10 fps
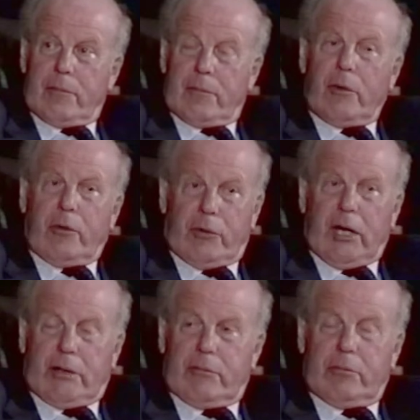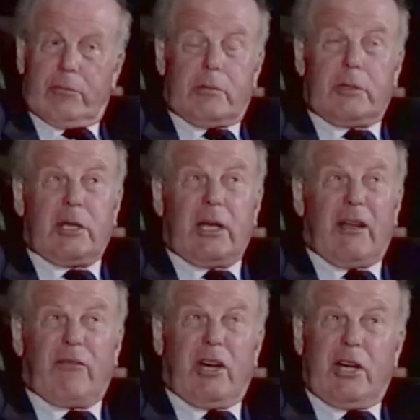Well, we didn't
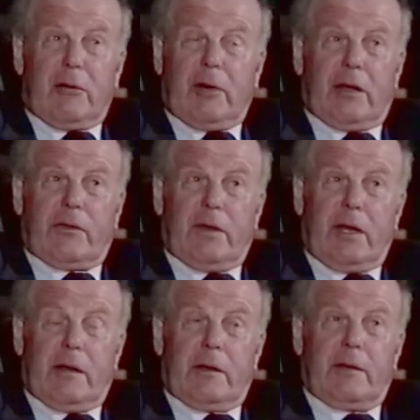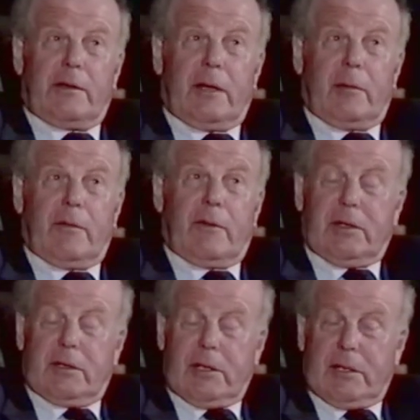have radio mics then at the time of
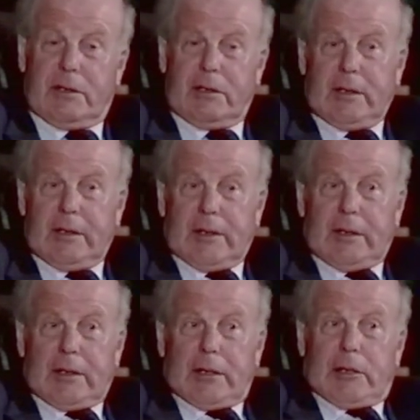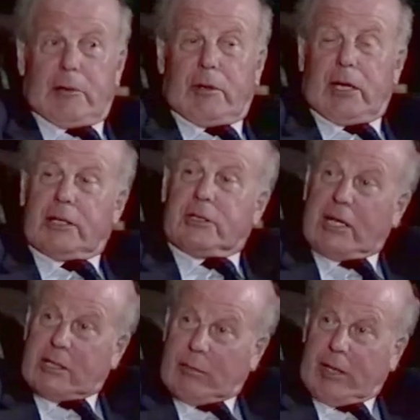Entertainer. We had
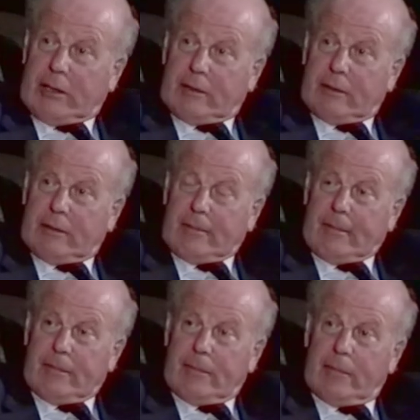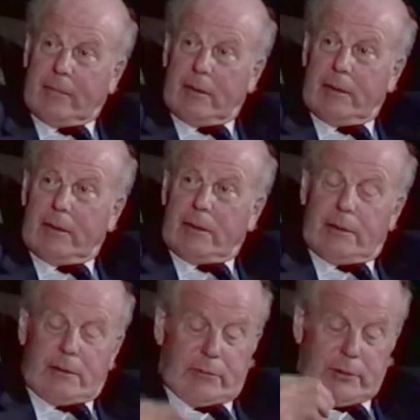chest mics,
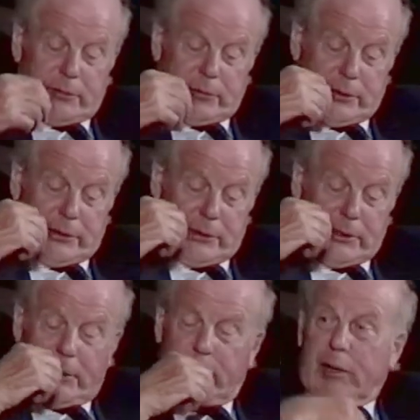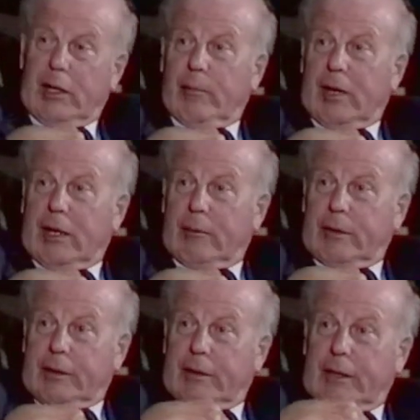which was a lapel mic,
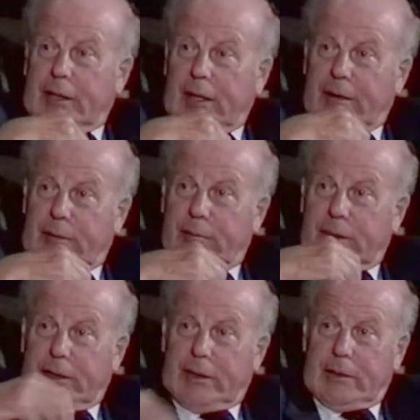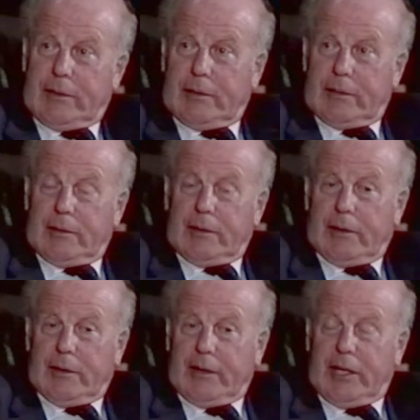but that had to be
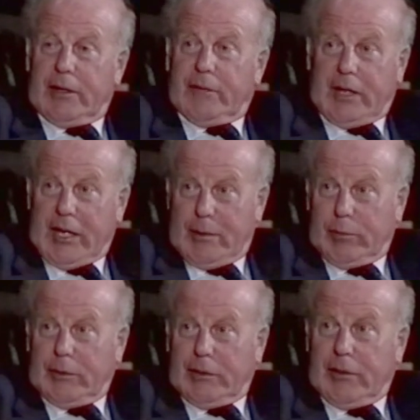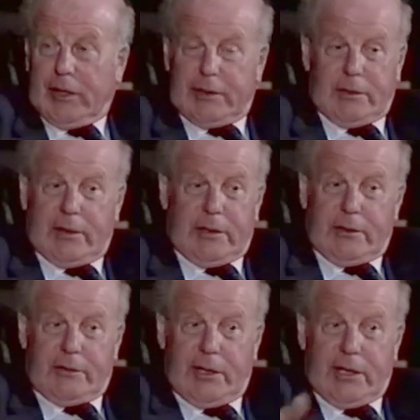on the end of a cable. You had
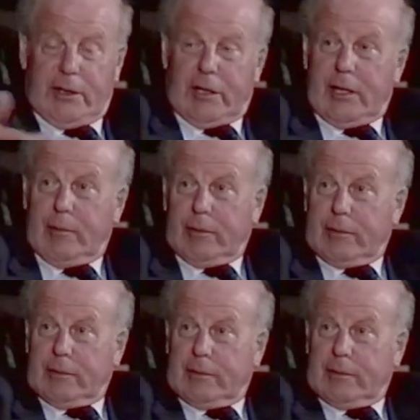to trail the cable,